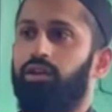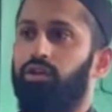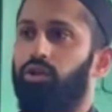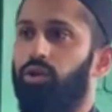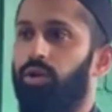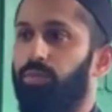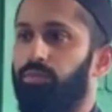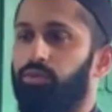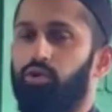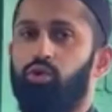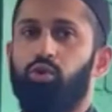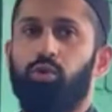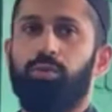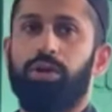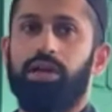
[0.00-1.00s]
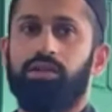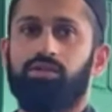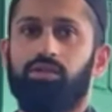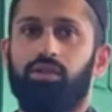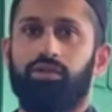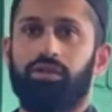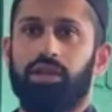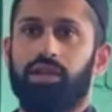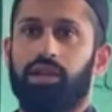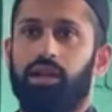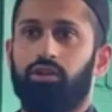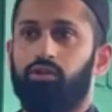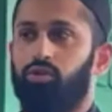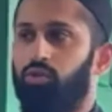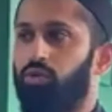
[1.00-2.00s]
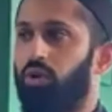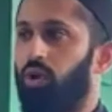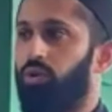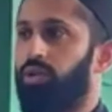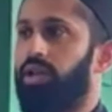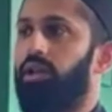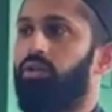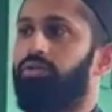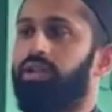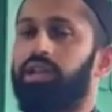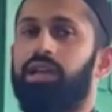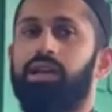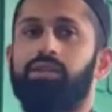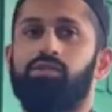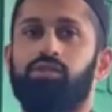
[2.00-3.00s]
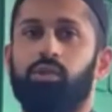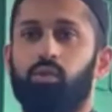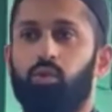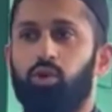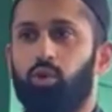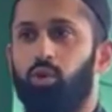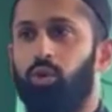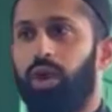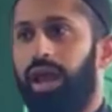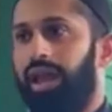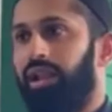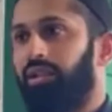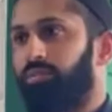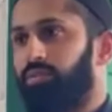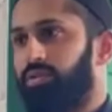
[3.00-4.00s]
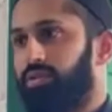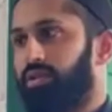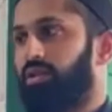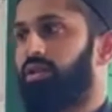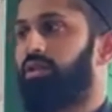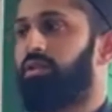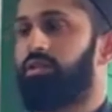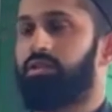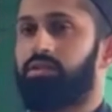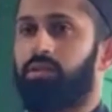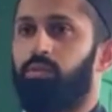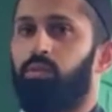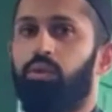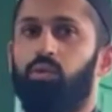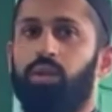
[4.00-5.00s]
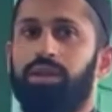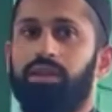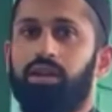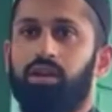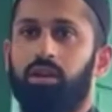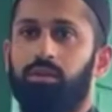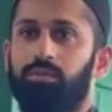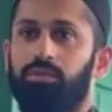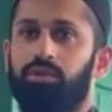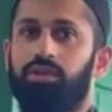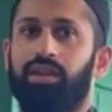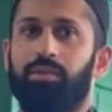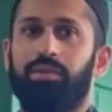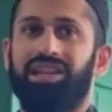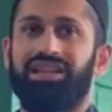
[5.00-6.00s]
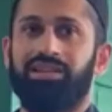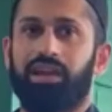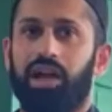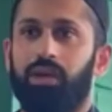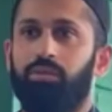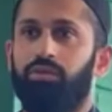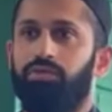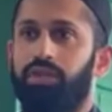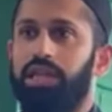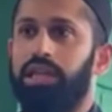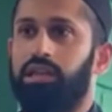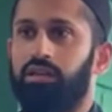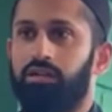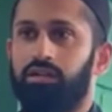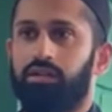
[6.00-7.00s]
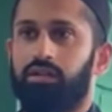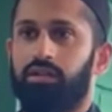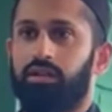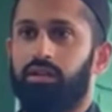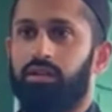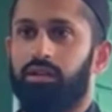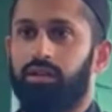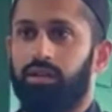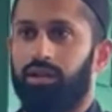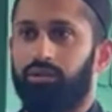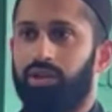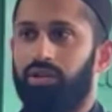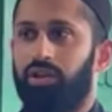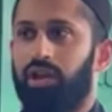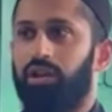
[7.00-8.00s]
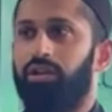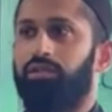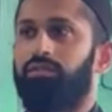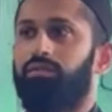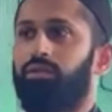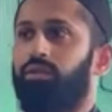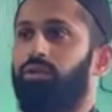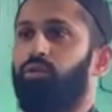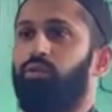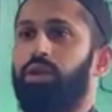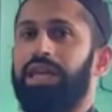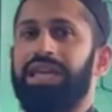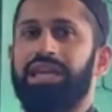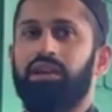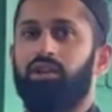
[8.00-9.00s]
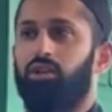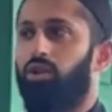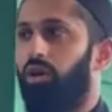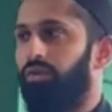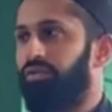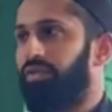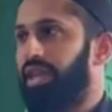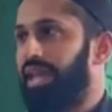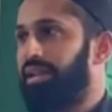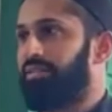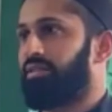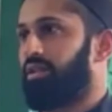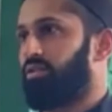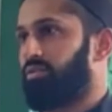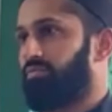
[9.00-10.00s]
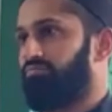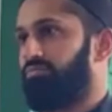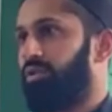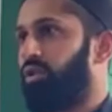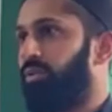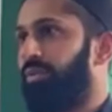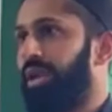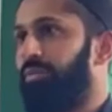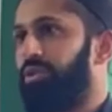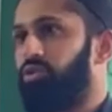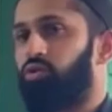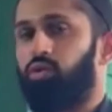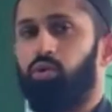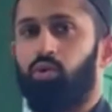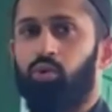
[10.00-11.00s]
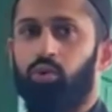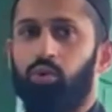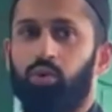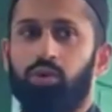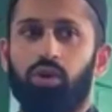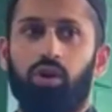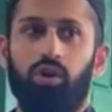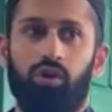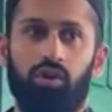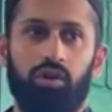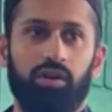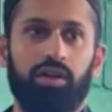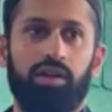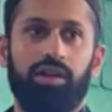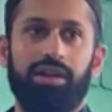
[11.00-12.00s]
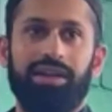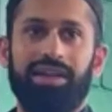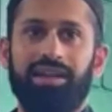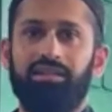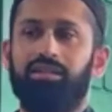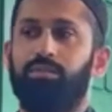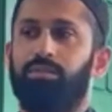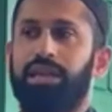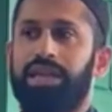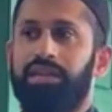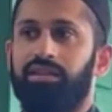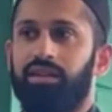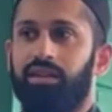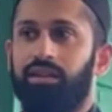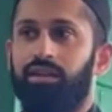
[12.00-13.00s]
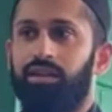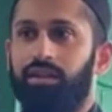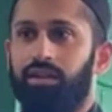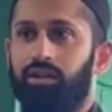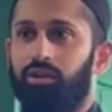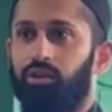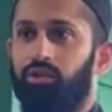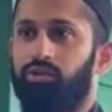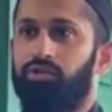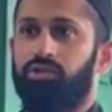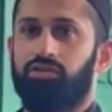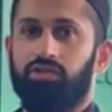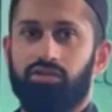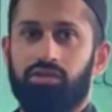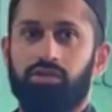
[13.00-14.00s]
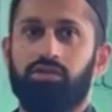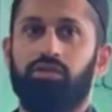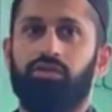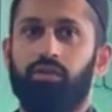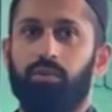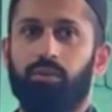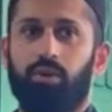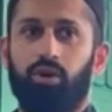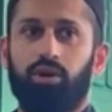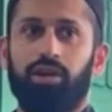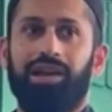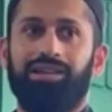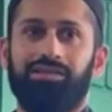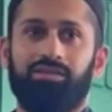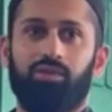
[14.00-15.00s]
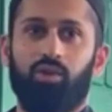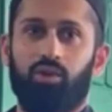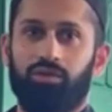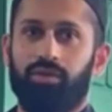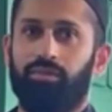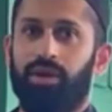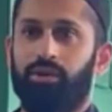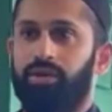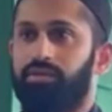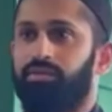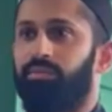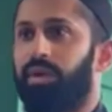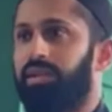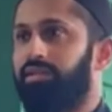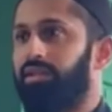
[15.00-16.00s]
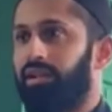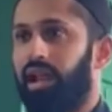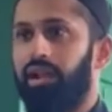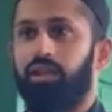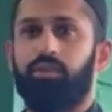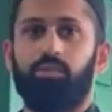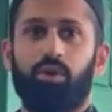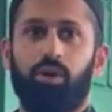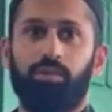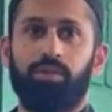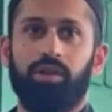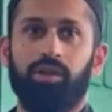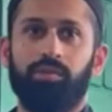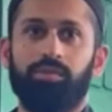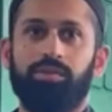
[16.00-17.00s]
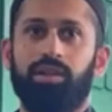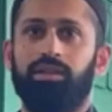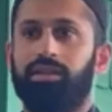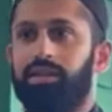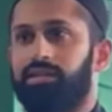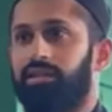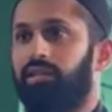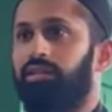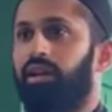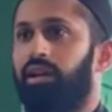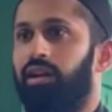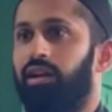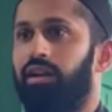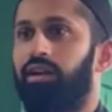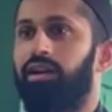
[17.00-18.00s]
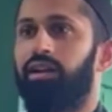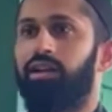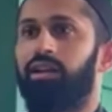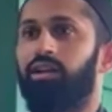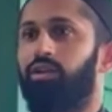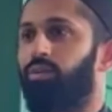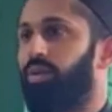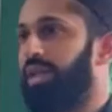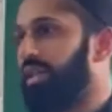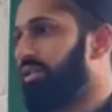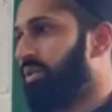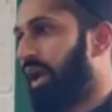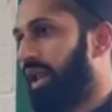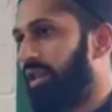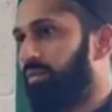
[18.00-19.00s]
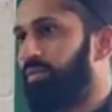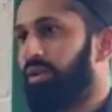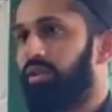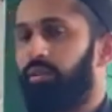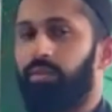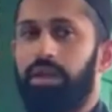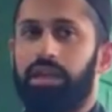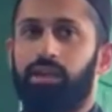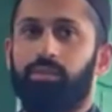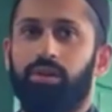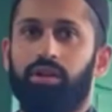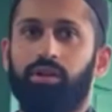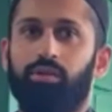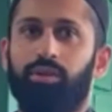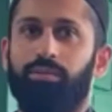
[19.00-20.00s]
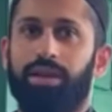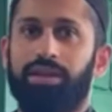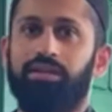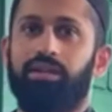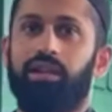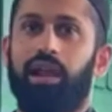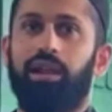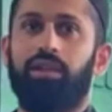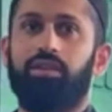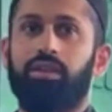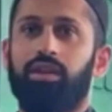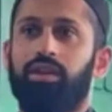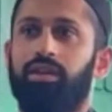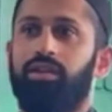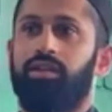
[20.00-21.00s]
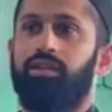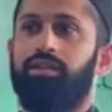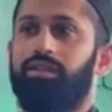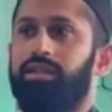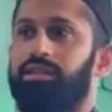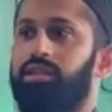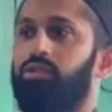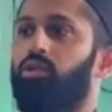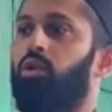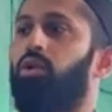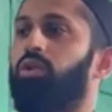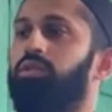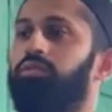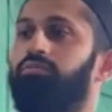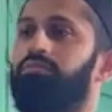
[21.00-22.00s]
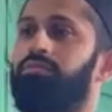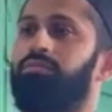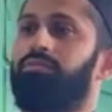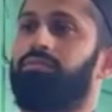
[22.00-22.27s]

you know, a true person of Allah, true awliya of Allah is someone who helps someone when they come to them in a time of need. Now there are, we hear a lot of things that, you know, maybe school or in the media, you know, such and such a footballer has talked about his mental health problems and this and that. We need to help other people with mental health. This is all